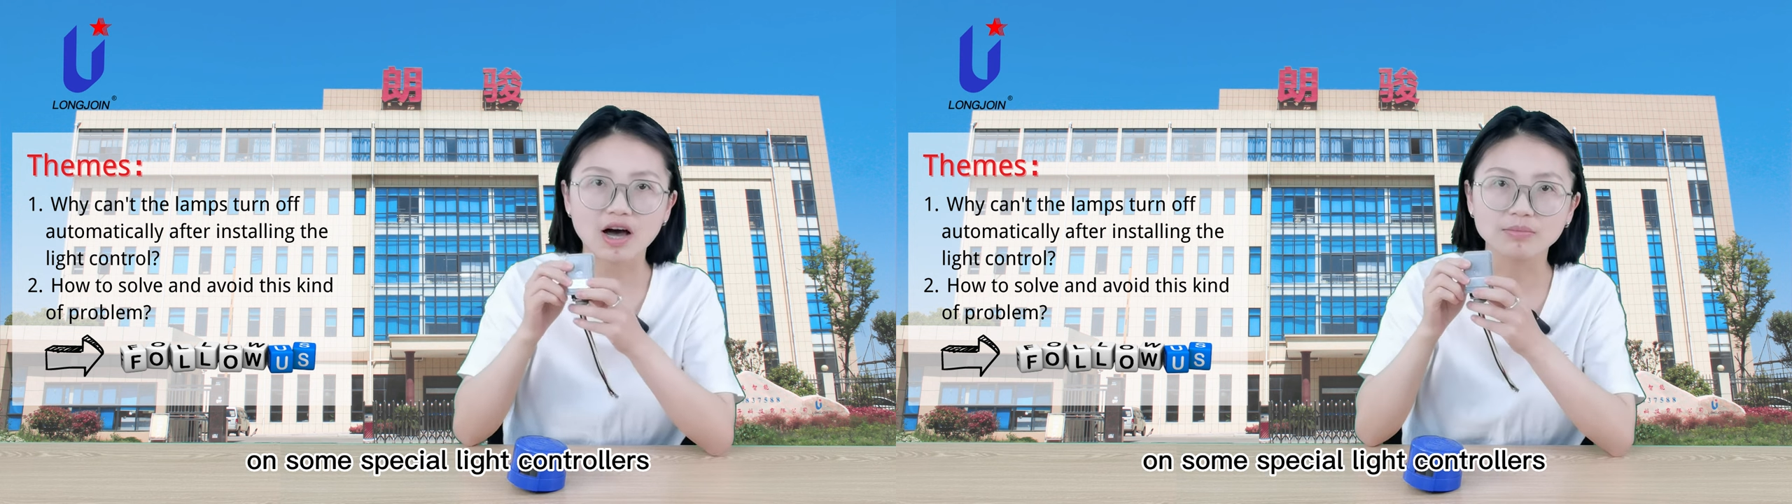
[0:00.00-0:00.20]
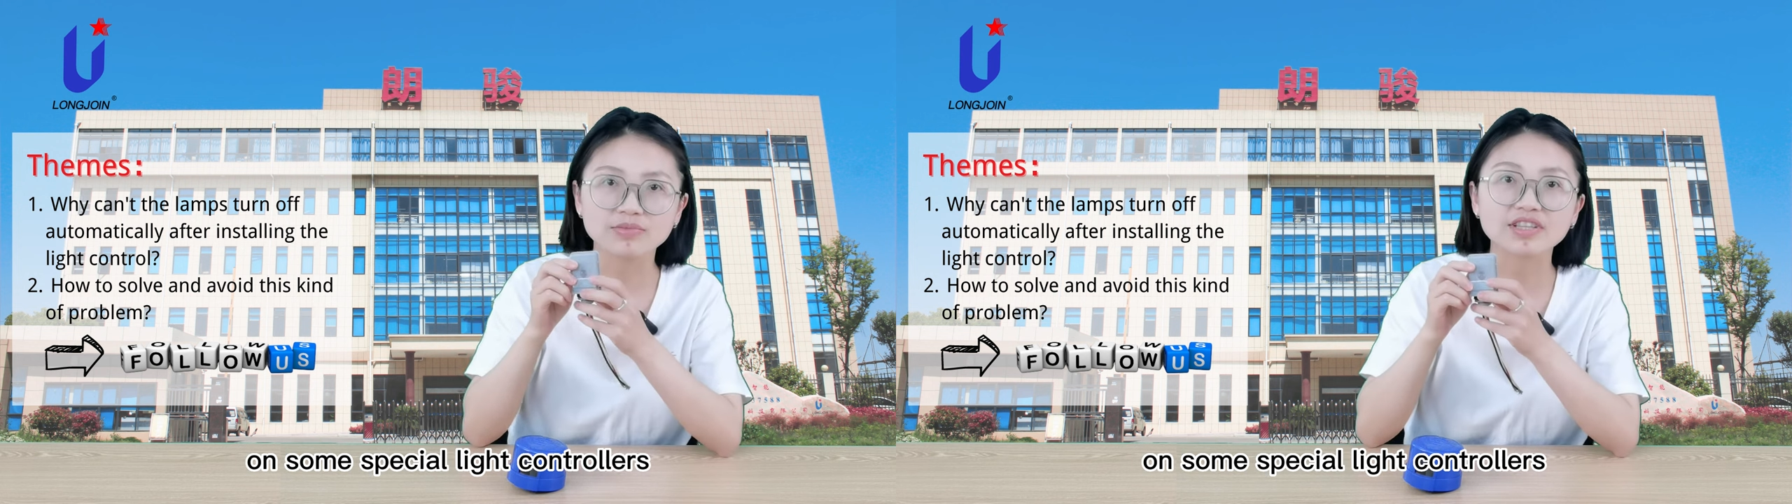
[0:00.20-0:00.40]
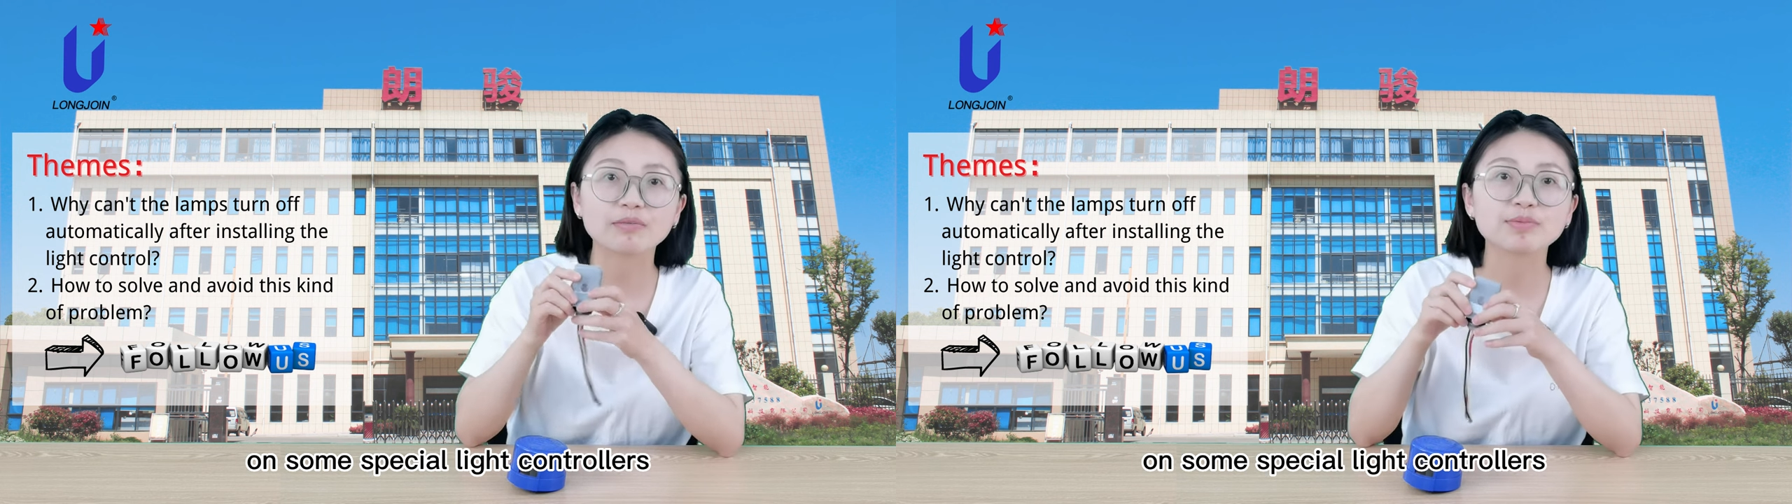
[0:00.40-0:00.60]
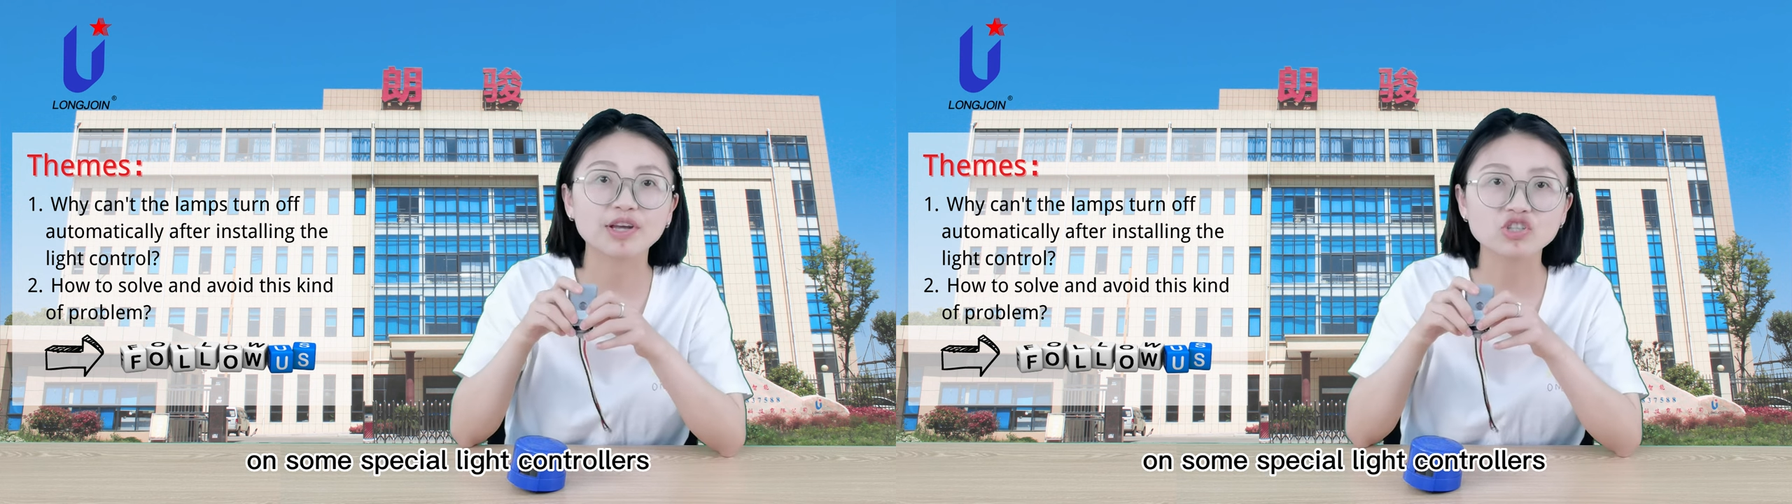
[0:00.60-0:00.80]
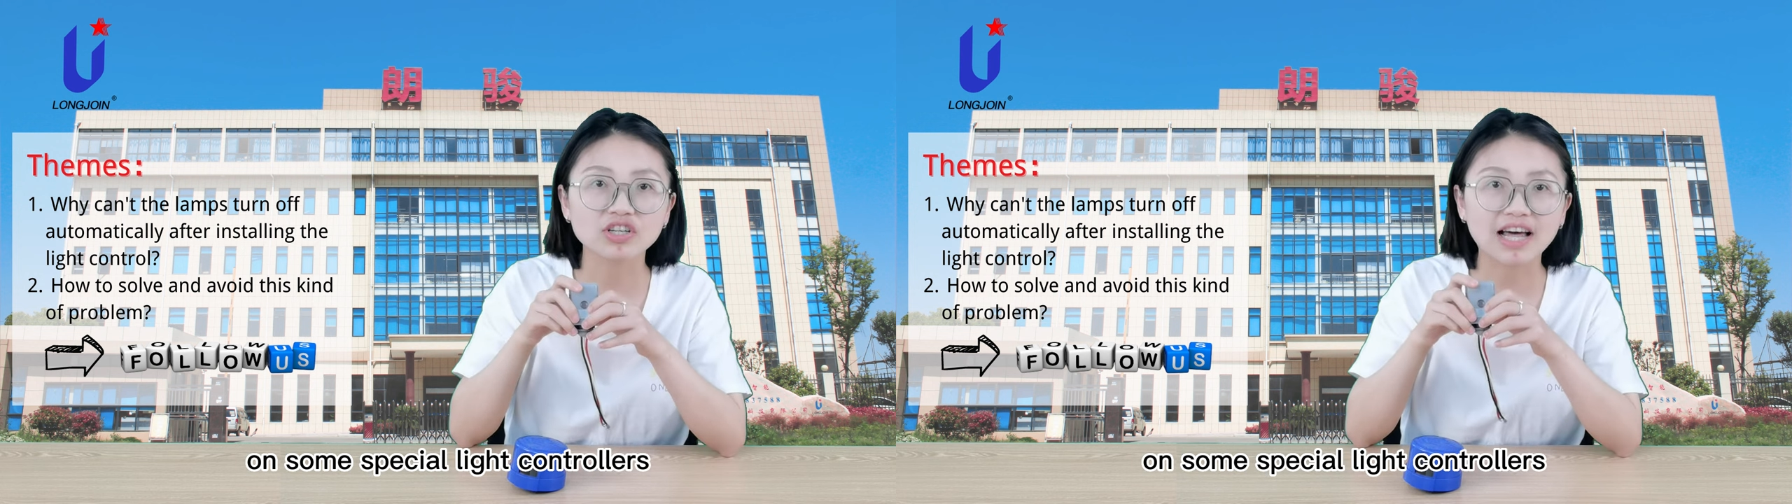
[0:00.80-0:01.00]
on some
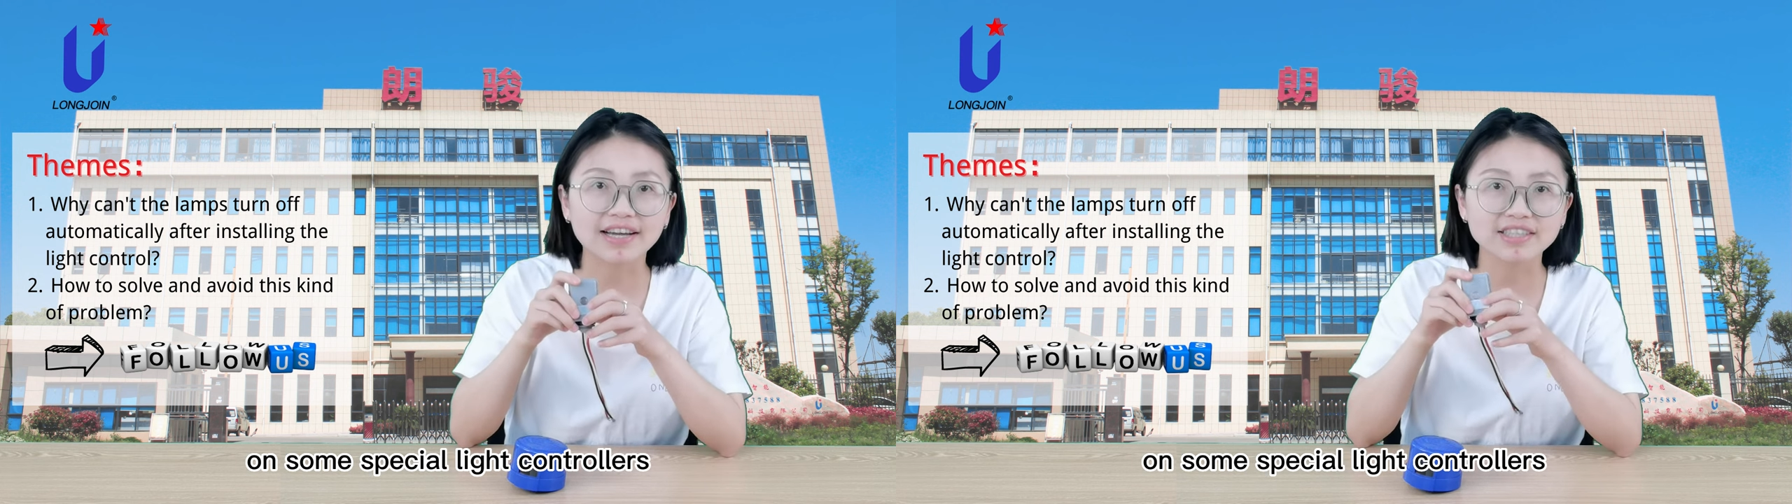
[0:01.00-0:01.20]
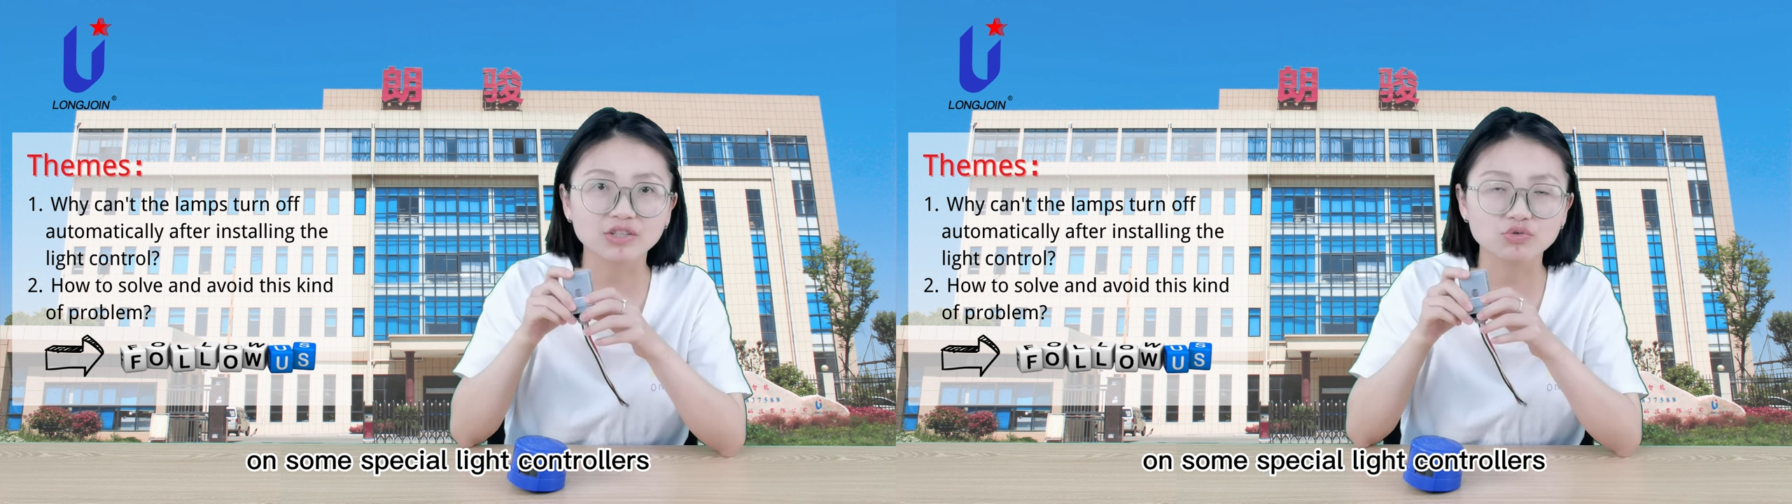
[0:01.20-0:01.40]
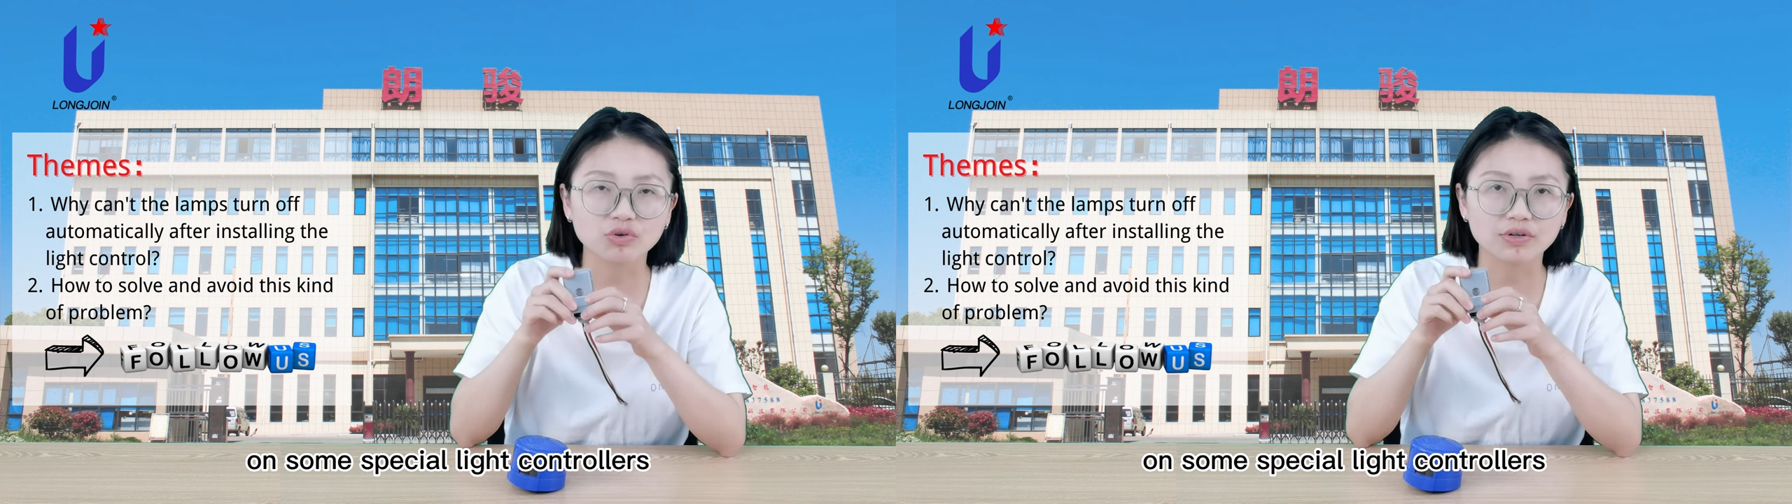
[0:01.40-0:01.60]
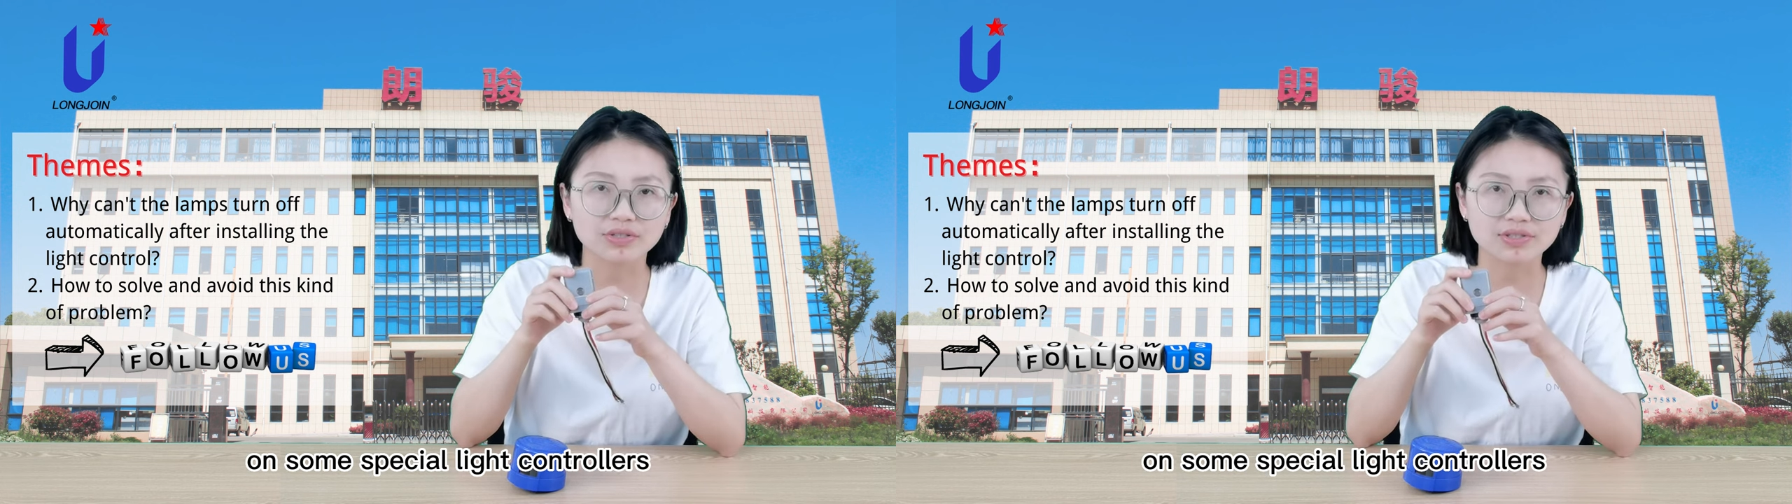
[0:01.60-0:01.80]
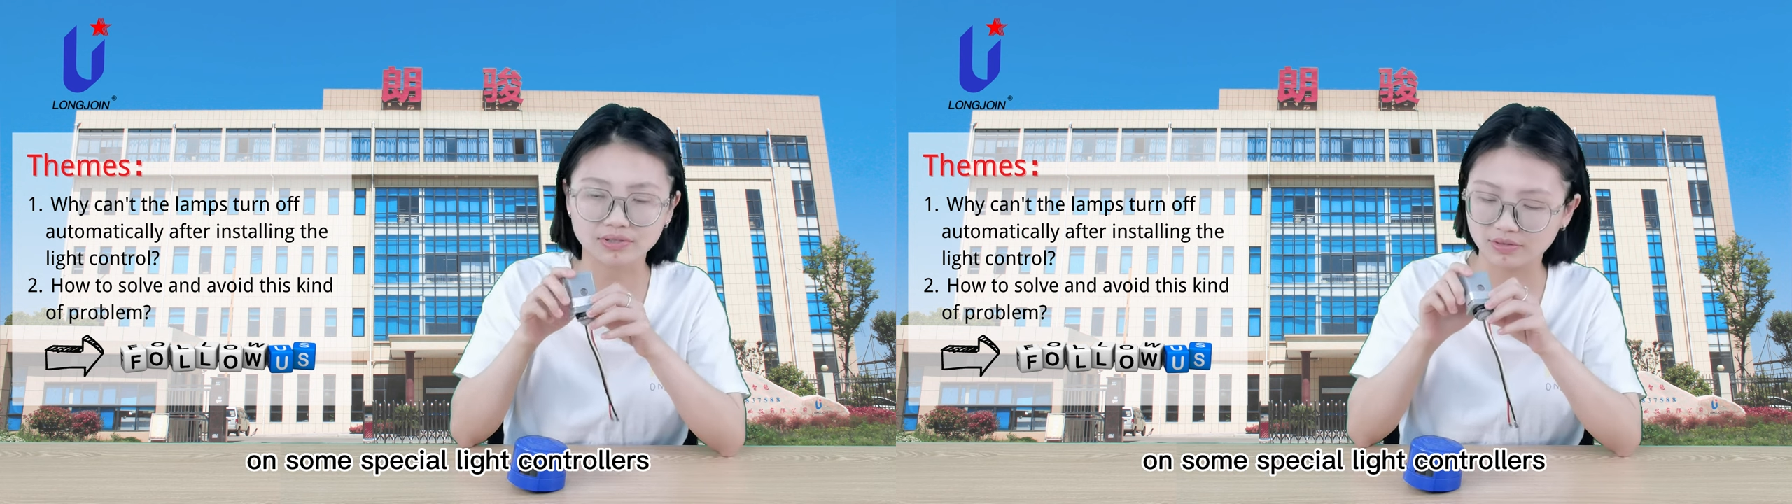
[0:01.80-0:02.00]
special light
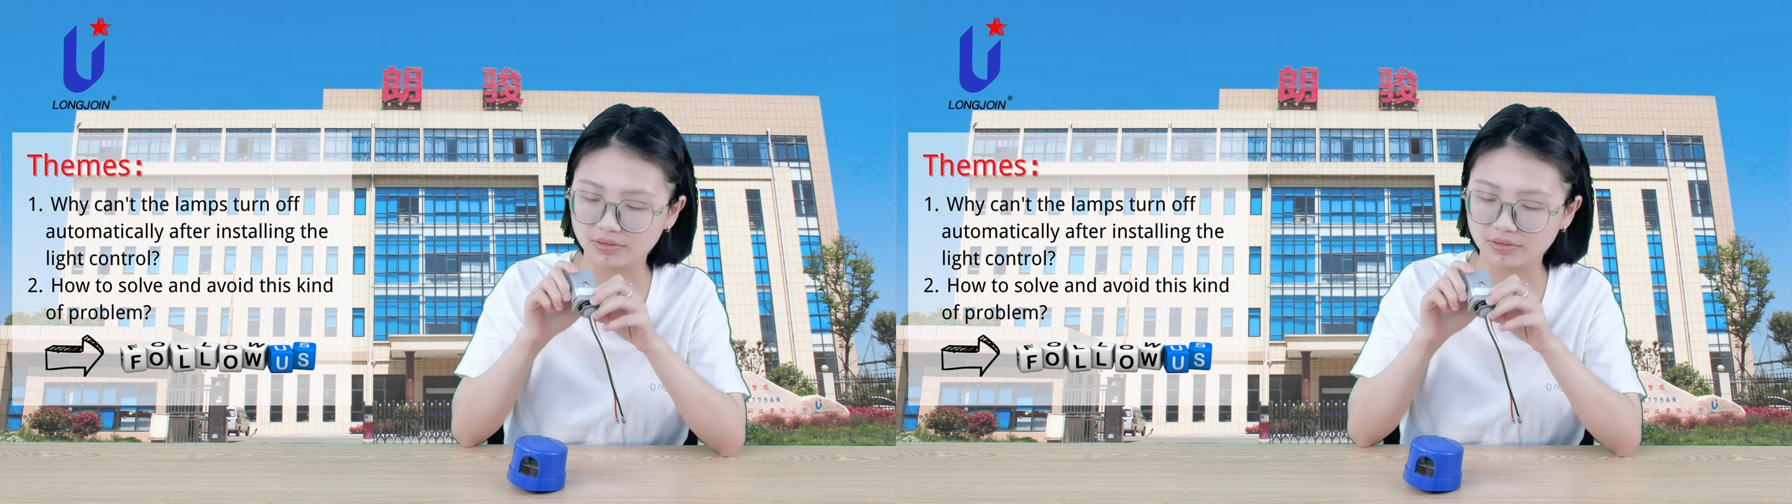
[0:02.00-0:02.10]
controllers,